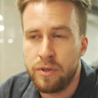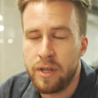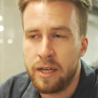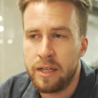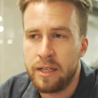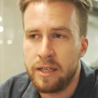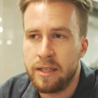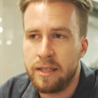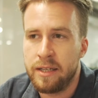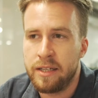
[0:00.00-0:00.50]

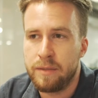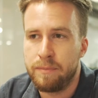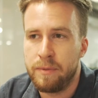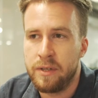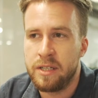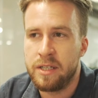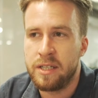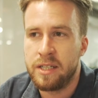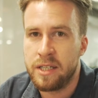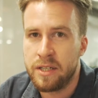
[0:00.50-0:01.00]
That year they
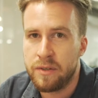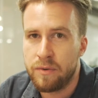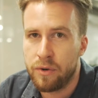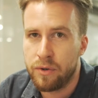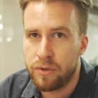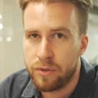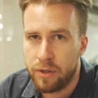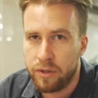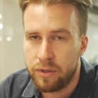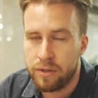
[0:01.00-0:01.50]
spent
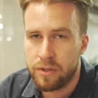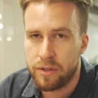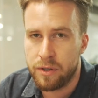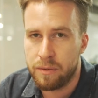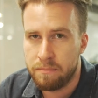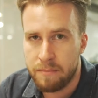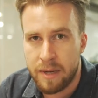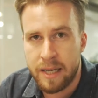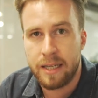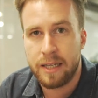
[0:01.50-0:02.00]
$0
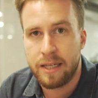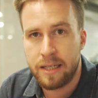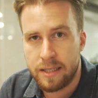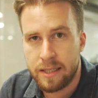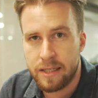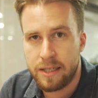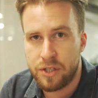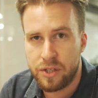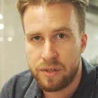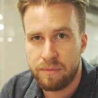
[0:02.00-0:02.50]
on making
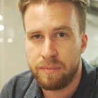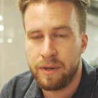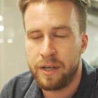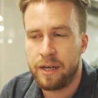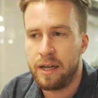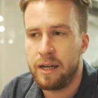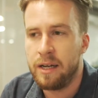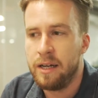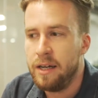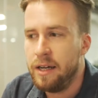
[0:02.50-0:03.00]
teaching better.